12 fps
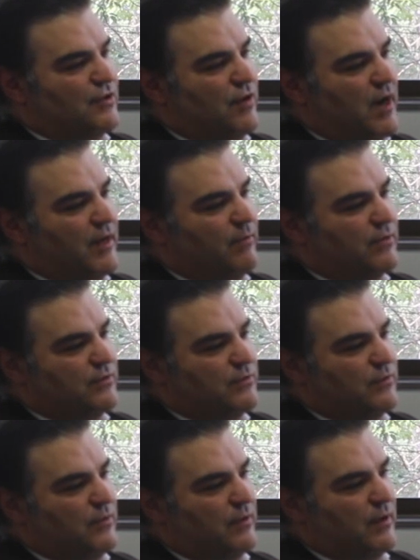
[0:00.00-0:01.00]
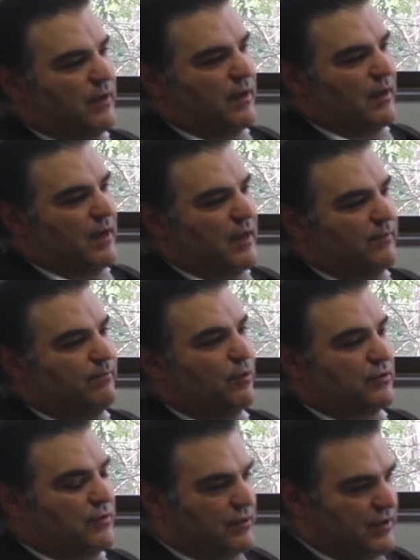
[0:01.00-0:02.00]
training was, and
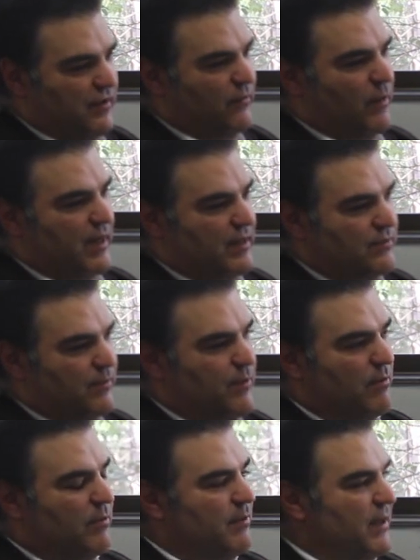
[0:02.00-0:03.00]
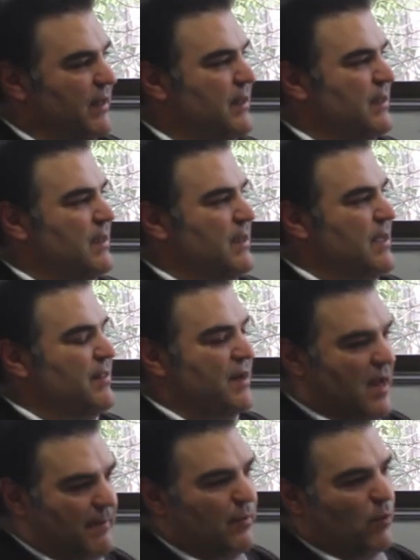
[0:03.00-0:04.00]
books on self-awareness were probably the
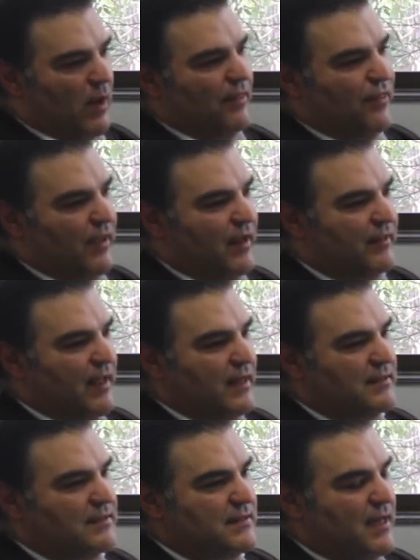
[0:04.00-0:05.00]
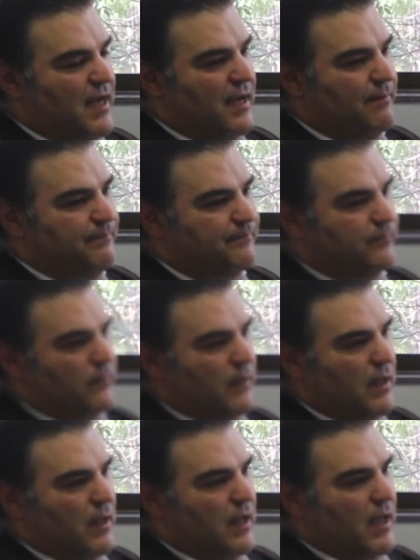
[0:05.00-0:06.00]
number one thing that
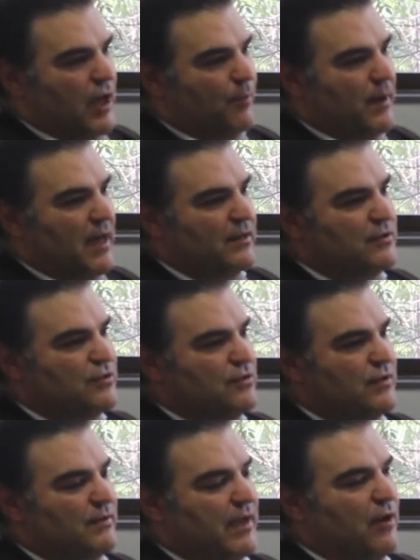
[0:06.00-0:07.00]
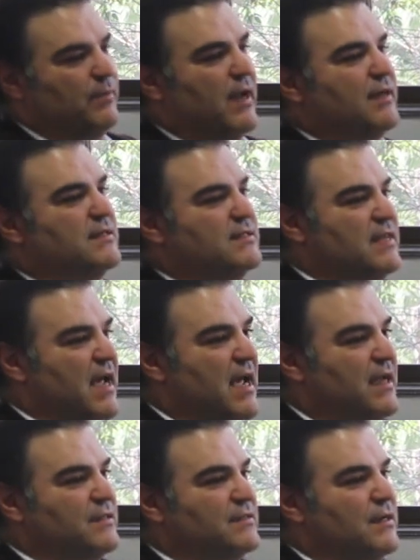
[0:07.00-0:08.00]
helped me
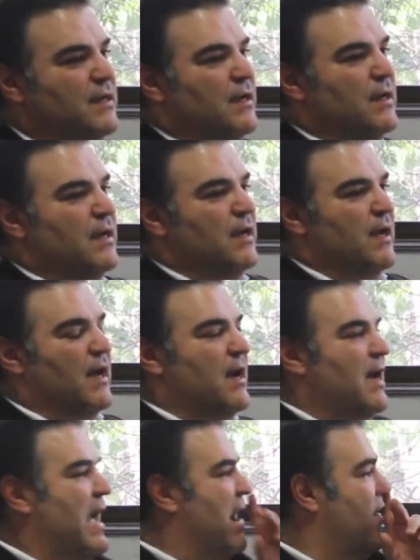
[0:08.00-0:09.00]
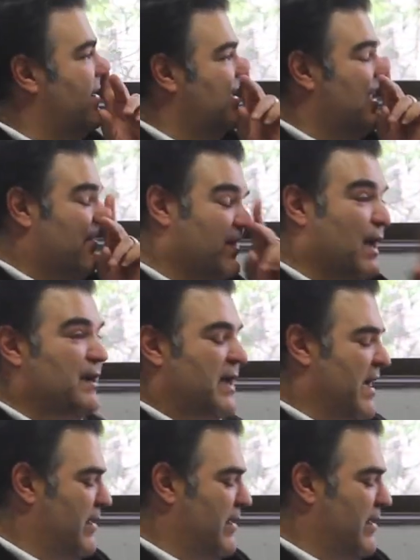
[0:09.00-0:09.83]
understand how I can navigate